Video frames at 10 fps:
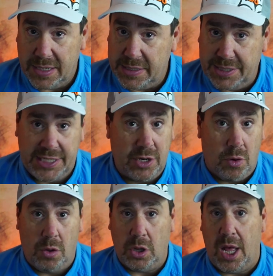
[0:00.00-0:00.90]

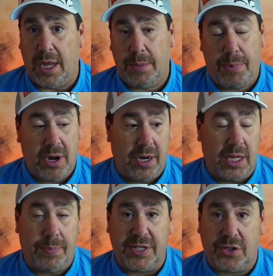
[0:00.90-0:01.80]
zero luck. Put on a
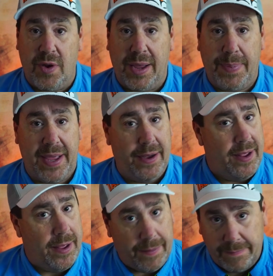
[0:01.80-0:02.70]
lipless crankbait,
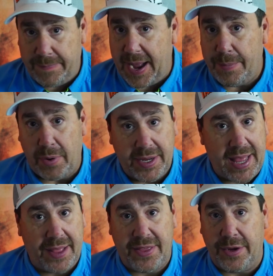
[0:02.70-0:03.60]
vibrate
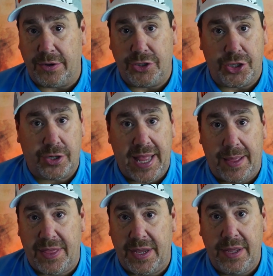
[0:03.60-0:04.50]
that thing or jerk
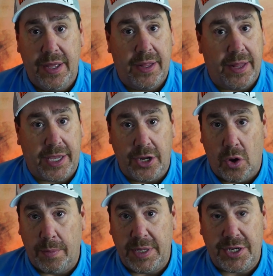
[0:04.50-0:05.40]
that thing like you
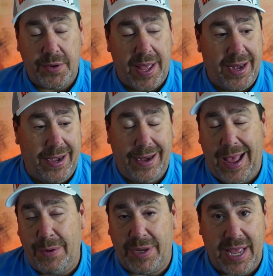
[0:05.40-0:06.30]
normally do, and
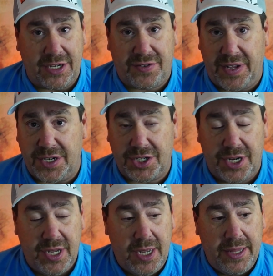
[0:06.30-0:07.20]
I would catch fish.
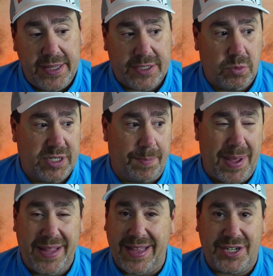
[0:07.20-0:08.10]
This was a
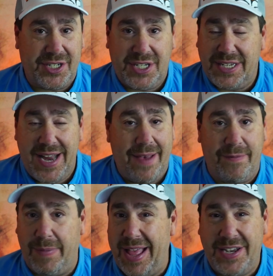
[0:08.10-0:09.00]
bait that just doesn't have
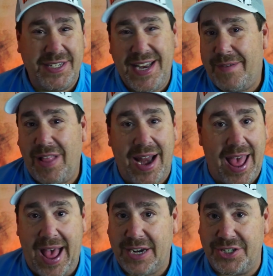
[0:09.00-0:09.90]
a lot of
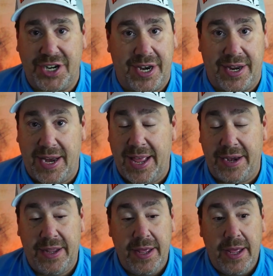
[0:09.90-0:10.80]
action in it,
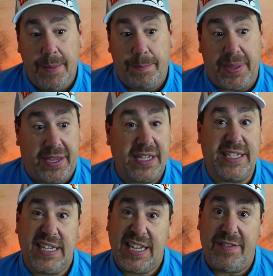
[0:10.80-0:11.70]
and because
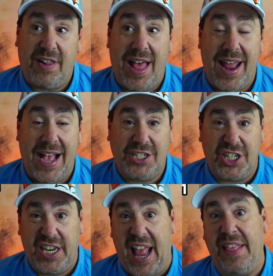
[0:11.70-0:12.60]
it doesn't have a lot of
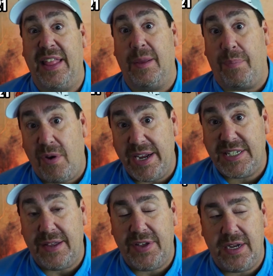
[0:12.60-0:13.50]
action in it, and then the
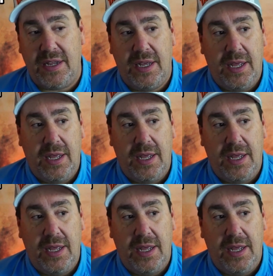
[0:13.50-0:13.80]
price of it,